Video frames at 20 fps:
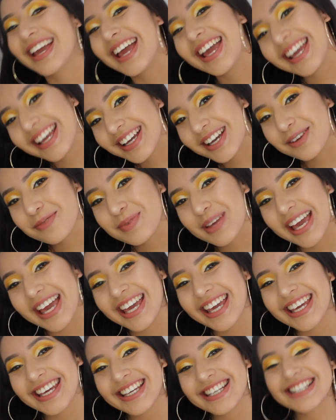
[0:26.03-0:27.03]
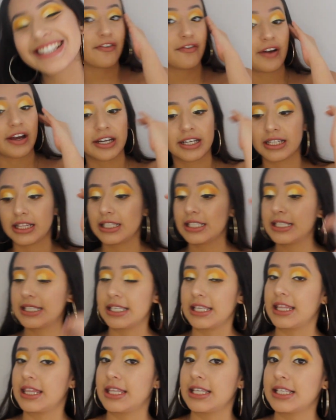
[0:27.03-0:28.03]
Hey cupcakes! I finally
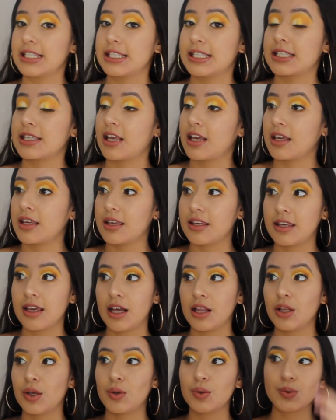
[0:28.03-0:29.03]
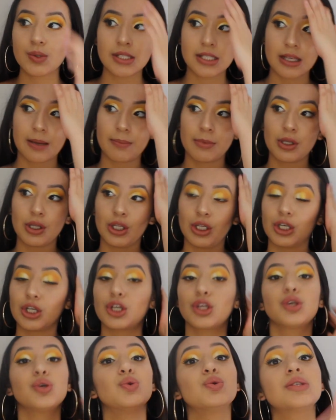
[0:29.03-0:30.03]
did this yellow summer
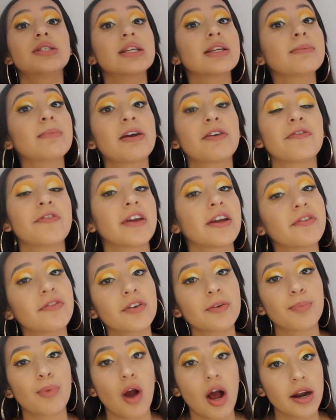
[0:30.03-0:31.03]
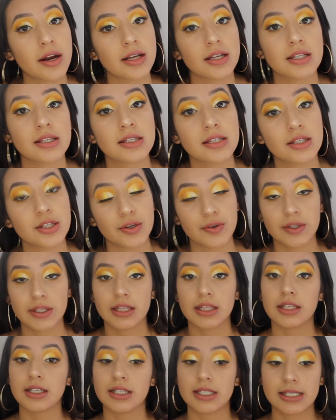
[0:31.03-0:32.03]
look using my favorite products
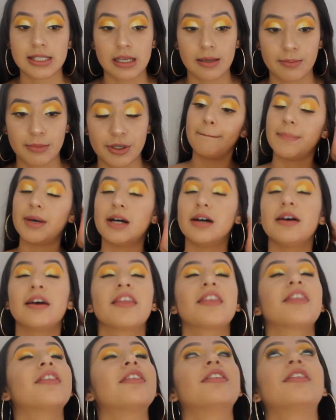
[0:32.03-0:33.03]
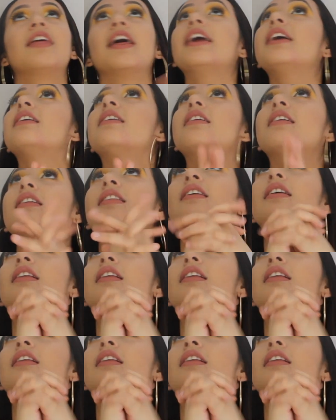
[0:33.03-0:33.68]
during the summer, but thank